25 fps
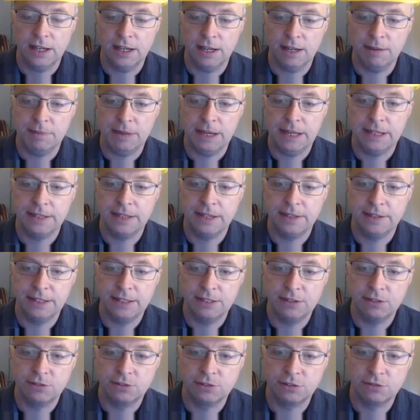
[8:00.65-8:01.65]
and then they
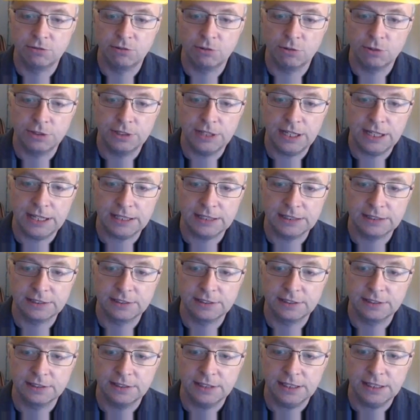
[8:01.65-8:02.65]
used to draw
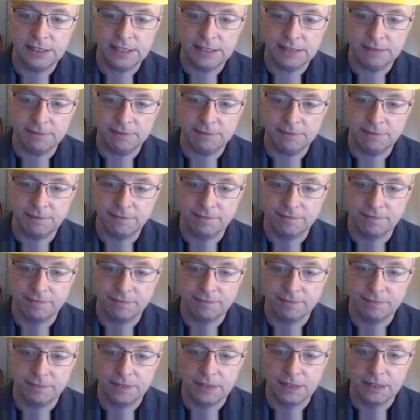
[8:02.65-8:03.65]
text in it.
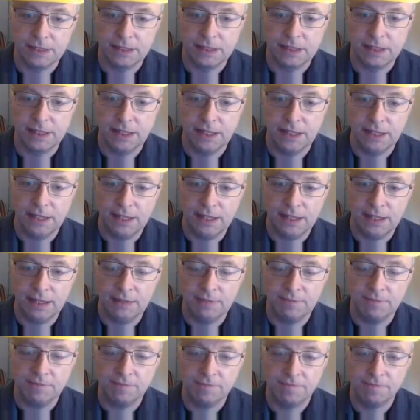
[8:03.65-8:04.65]

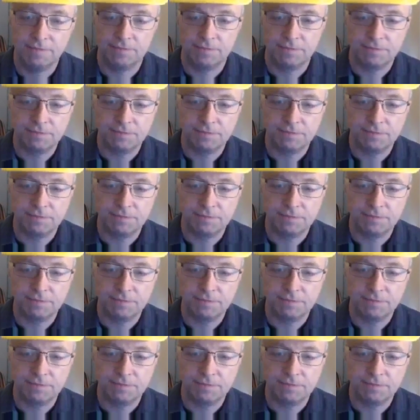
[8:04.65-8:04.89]
And